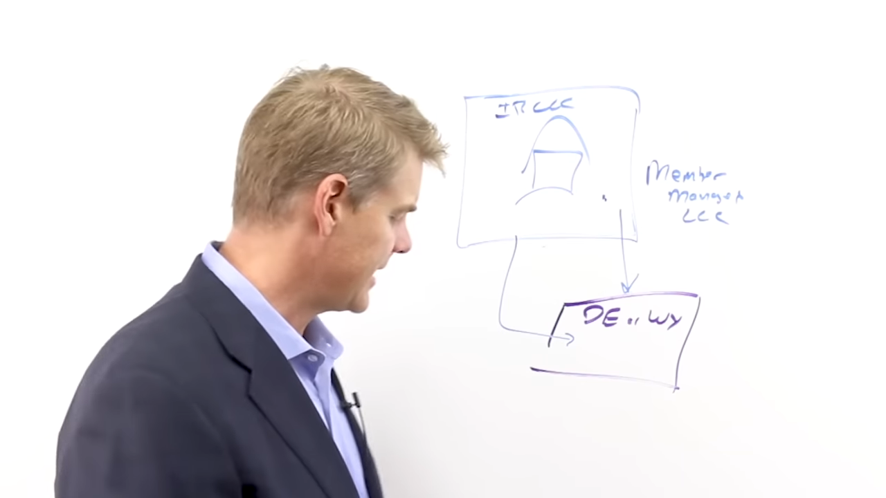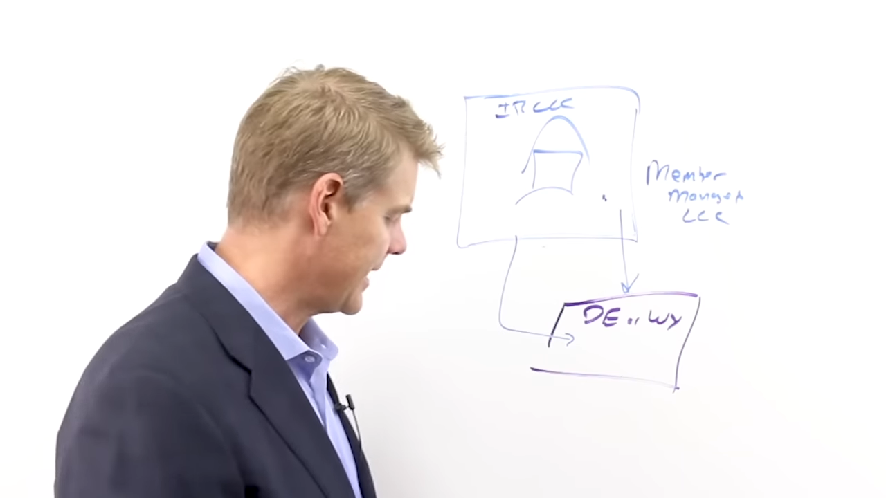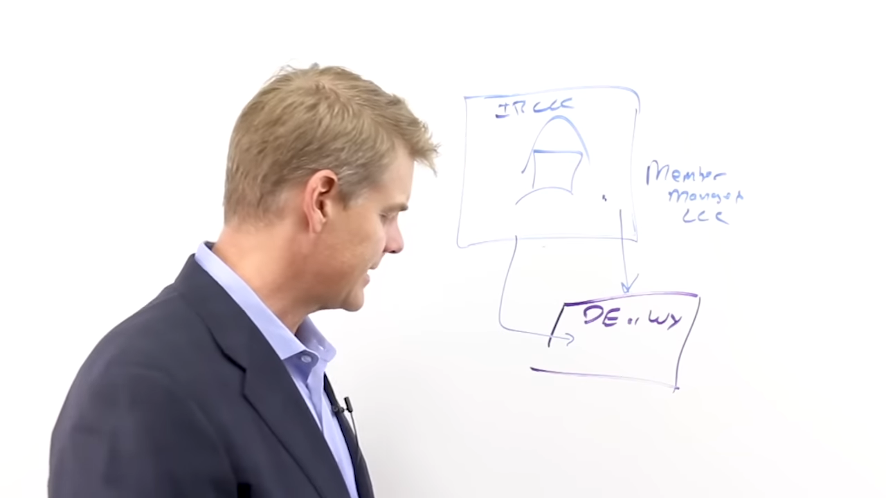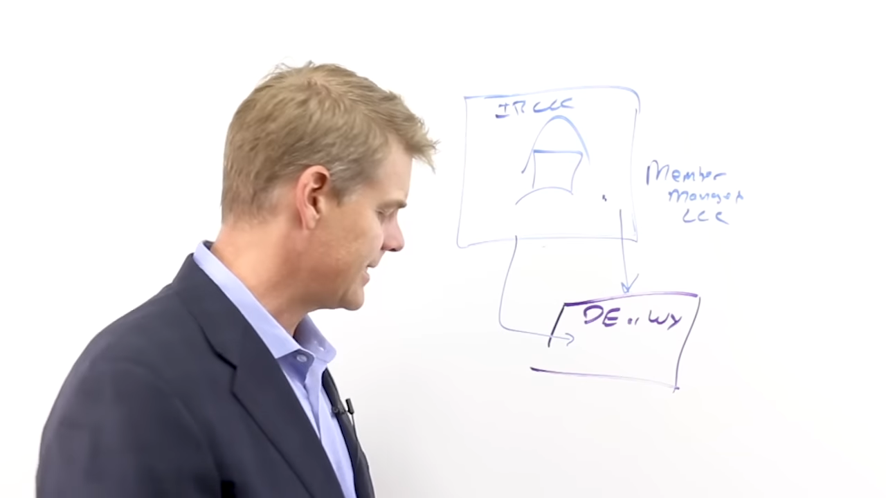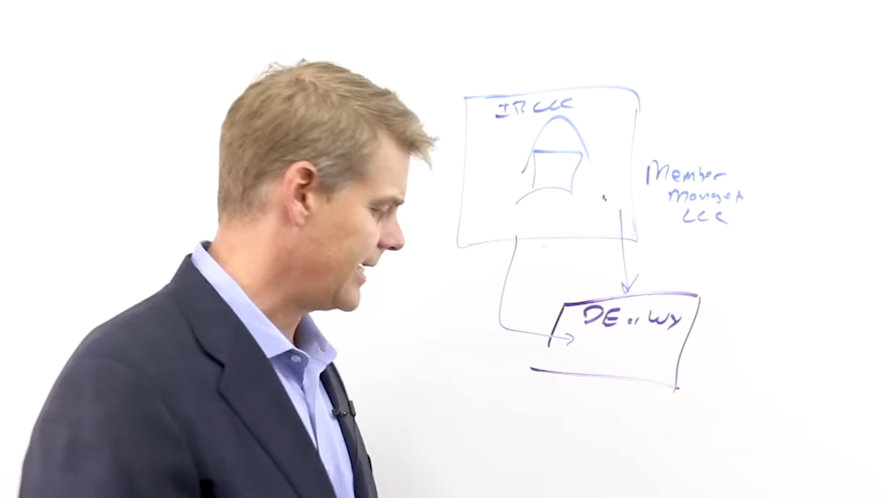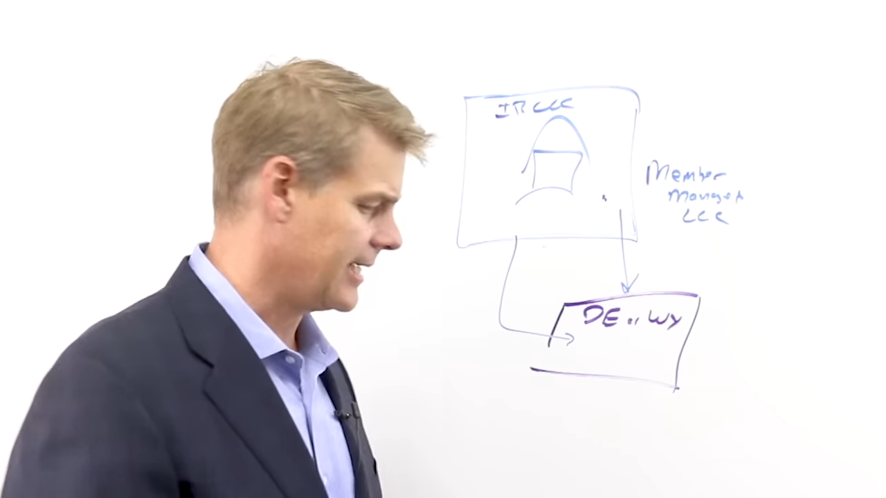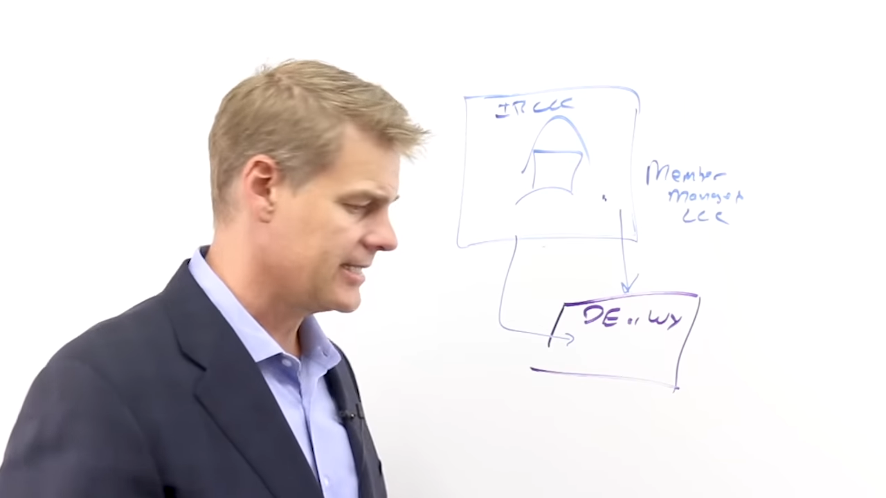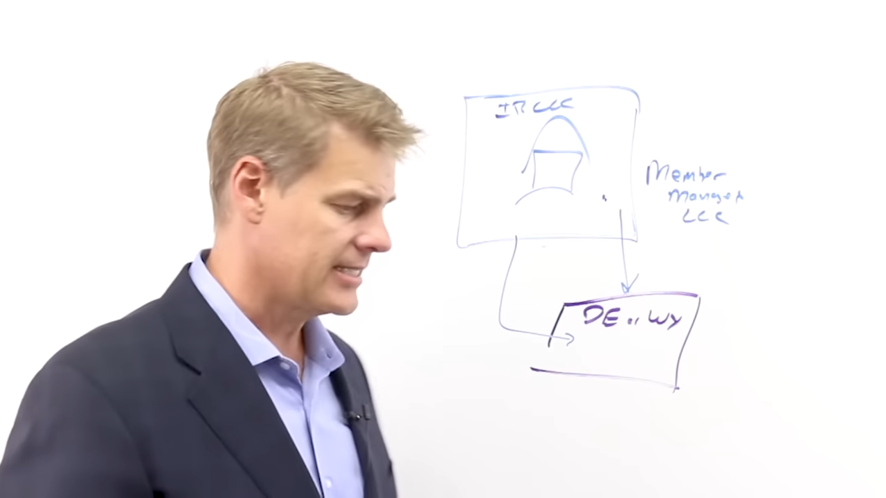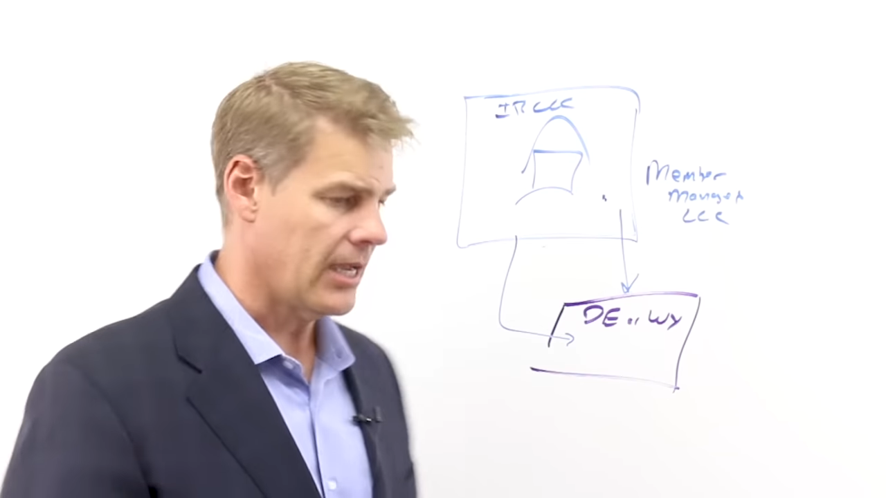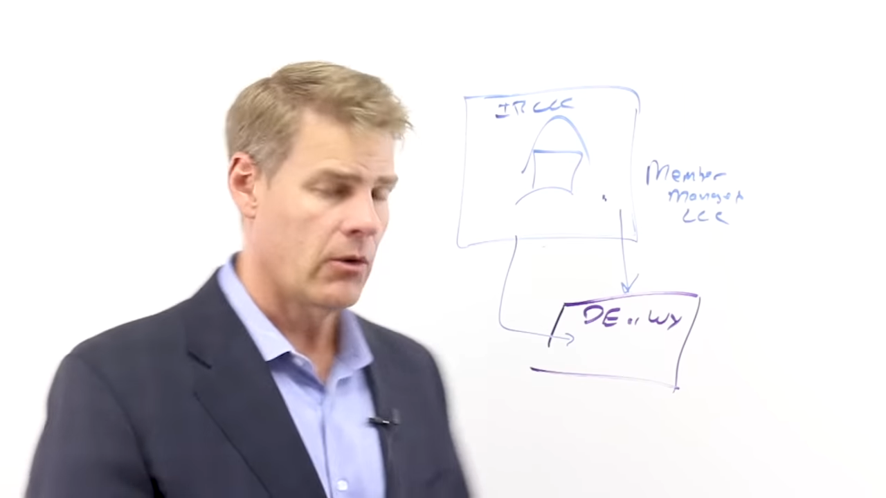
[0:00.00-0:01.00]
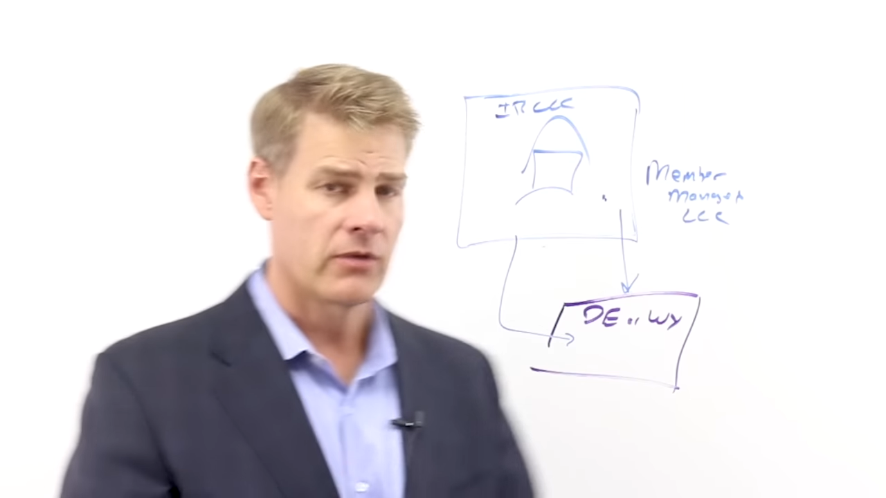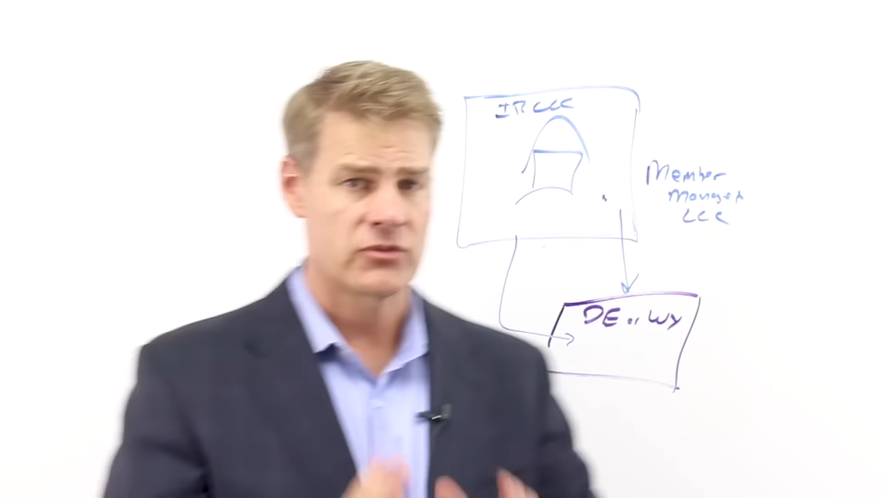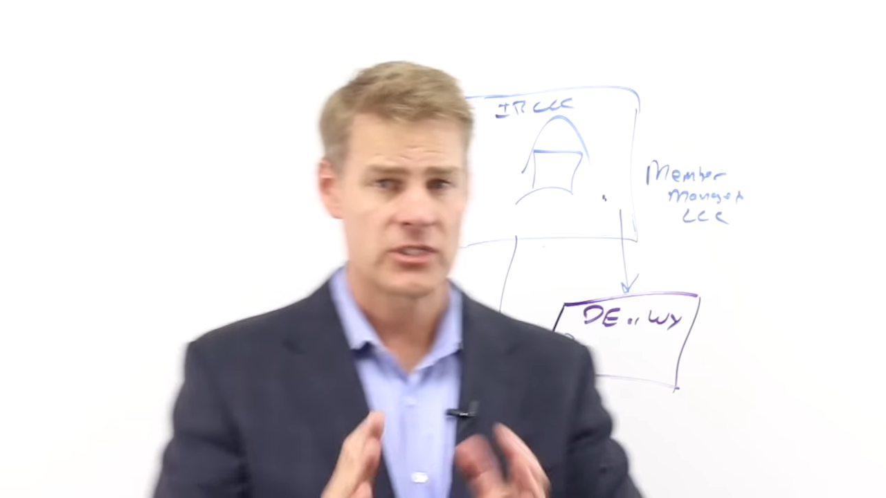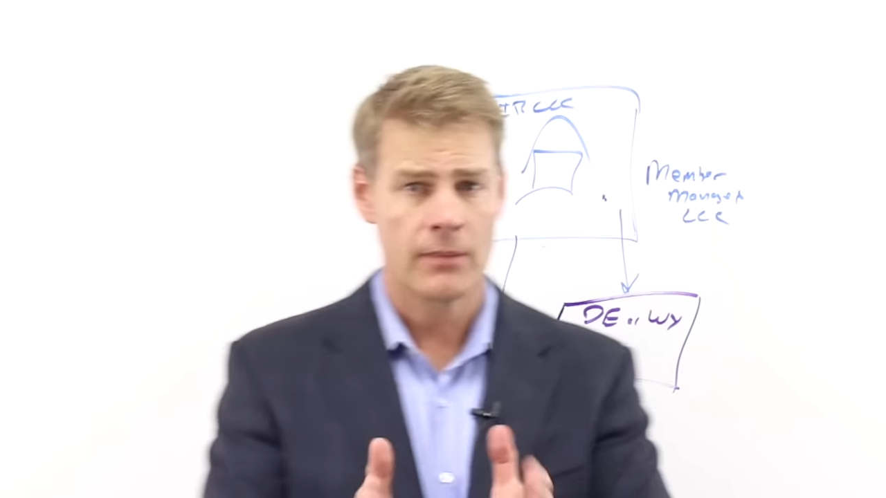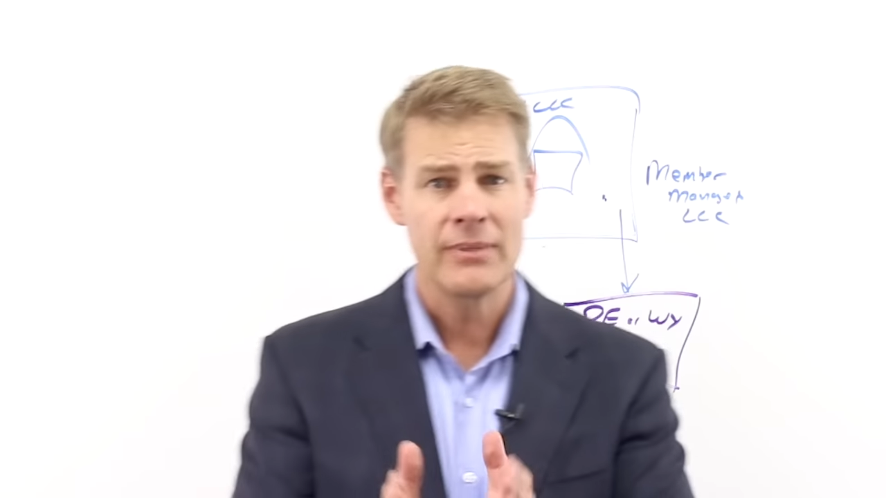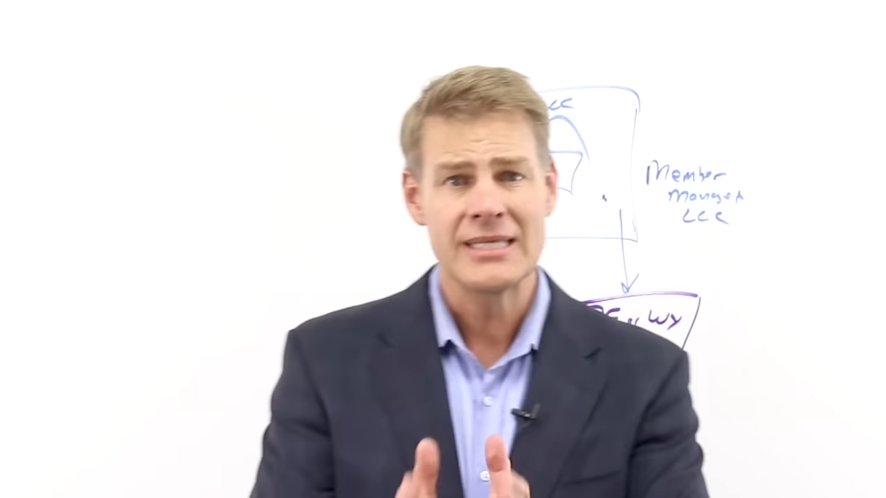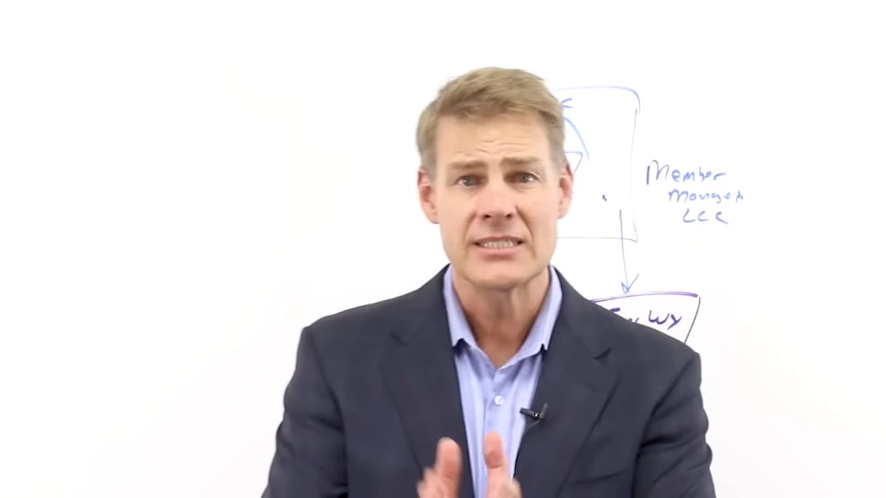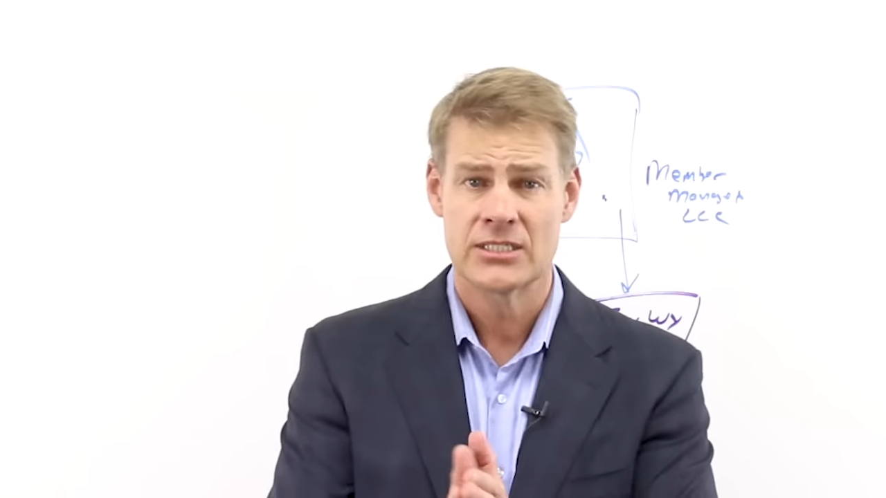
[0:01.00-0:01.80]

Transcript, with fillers: technique is that if somebody's